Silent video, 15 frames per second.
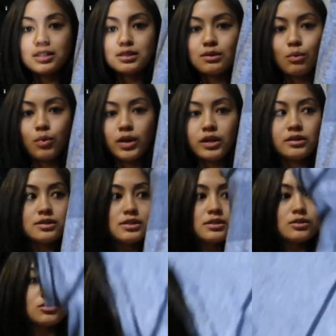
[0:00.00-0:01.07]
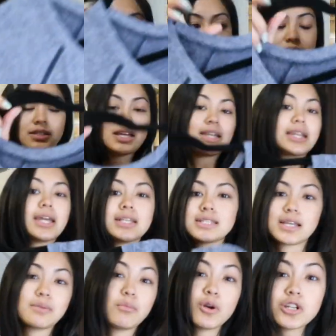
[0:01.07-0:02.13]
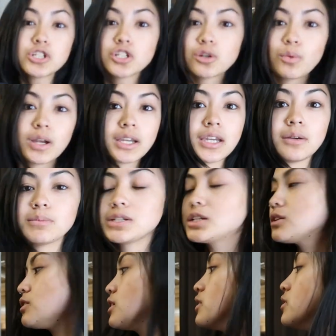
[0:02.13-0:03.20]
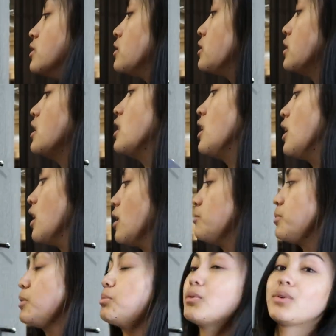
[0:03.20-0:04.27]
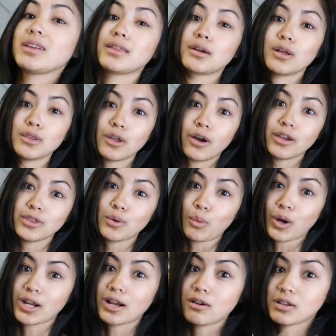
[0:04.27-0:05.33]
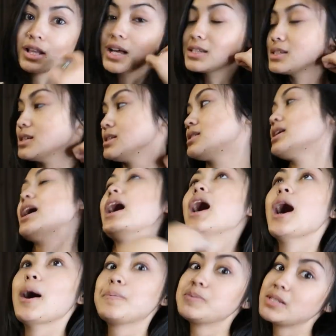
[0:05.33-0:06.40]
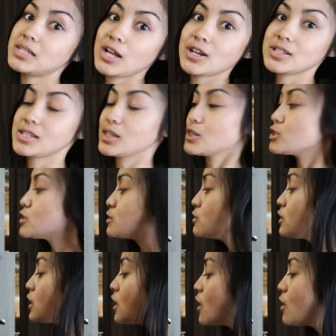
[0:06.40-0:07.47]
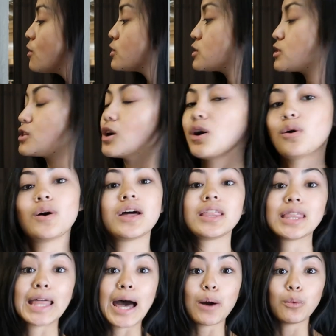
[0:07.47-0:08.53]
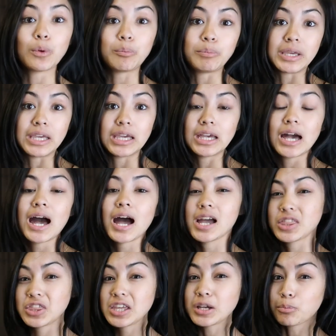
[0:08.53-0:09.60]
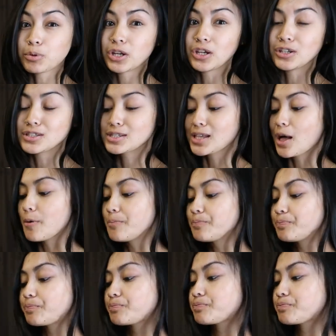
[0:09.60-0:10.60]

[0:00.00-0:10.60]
this will still do well. It's that nice like moisture wicking material. Um, people wear that a lot in the workout classes upstairs in the studio so that will be I think a pretty good sell.